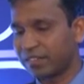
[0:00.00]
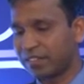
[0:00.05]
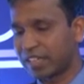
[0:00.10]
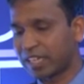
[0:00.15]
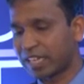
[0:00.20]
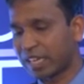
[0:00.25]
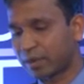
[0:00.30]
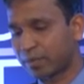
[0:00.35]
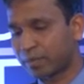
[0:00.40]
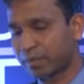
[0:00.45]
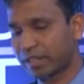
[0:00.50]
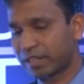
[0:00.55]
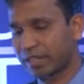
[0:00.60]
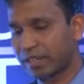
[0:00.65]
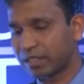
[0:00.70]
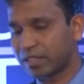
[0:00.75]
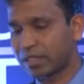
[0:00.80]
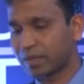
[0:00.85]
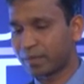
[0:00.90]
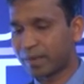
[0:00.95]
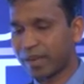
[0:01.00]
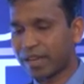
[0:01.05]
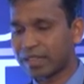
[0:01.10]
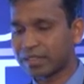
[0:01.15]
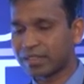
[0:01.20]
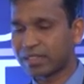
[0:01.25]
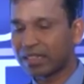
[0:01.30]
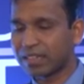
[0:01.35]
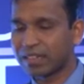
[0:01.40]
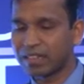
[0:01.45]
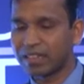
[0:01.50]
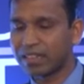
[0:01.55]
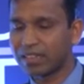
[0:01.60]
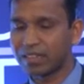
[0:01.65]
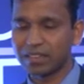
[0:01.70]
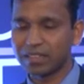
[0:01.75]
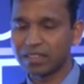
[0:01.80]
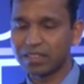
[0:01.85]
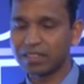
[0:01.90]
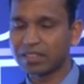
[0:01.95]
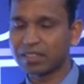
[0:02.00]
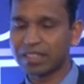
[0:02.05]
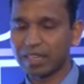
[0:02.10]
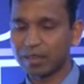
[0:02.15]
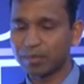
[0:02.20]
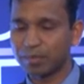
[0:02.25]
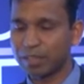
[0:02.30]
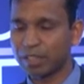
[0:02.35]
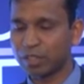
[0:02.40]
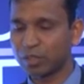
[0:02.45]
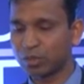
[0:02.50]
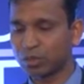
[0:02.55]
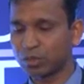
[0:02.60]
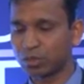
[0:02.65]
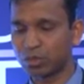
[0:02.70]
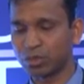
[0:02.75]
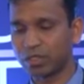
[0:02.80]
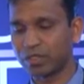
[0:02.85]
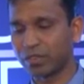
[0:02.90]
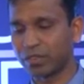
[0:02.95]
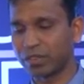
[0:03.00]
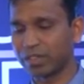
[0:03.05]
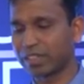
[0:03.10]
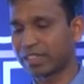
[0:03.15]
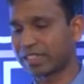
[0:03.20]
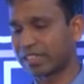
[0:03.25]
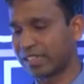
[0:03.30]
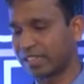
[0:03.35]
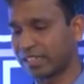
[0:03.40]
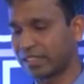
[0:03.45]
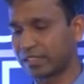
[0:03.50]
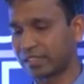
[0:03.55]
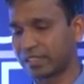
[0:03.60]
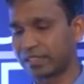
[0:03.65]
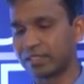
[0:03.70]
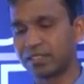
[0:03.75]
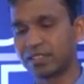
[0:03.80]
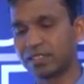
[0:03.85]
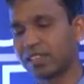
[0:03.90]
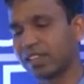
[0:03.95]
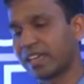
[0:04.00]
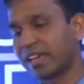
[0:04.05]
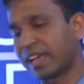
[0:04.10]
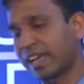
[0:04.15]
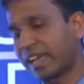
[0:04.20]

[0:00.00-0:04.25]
we can predict the path, and then it can be used to avoid collisions.